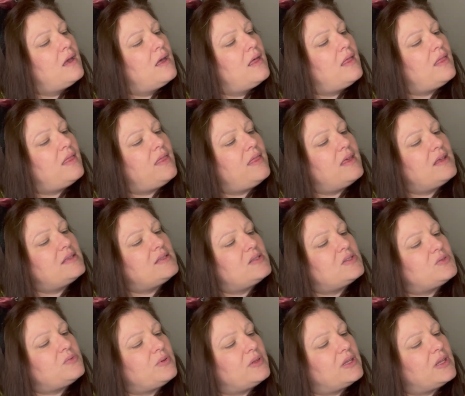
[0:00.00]
this
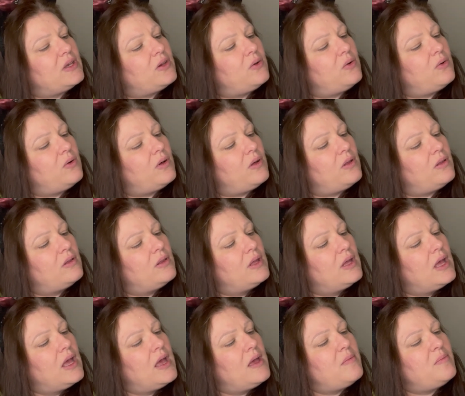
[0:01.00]
is really cool
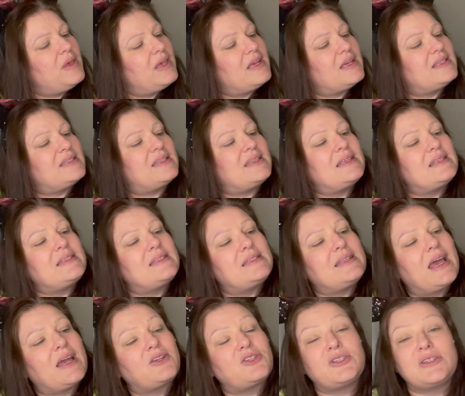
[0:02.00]
because this is
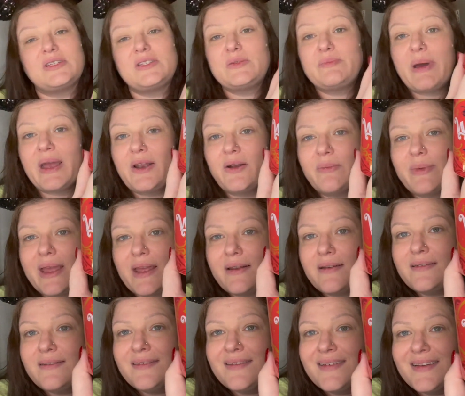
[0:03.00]
actually
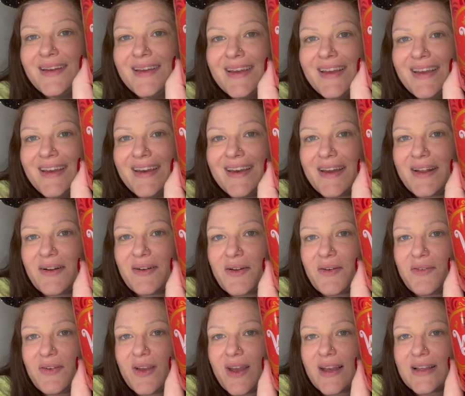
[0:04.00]
Spider-Man. I don't know
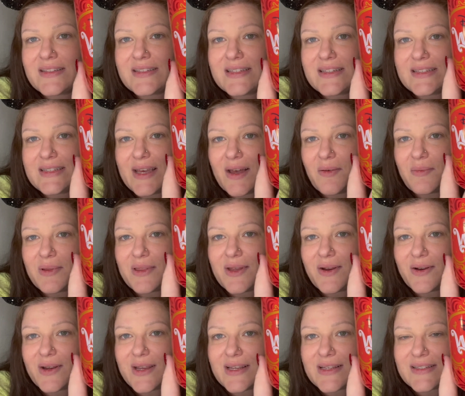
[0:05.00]
if you guys can tell, but
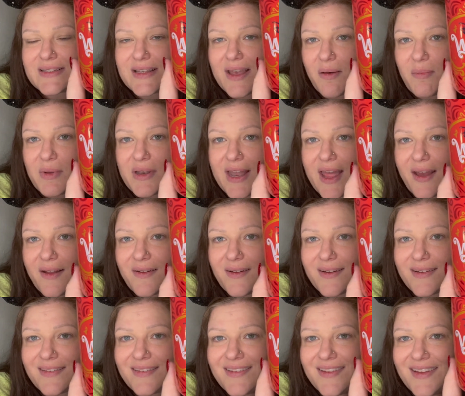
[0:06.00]
there he is coming down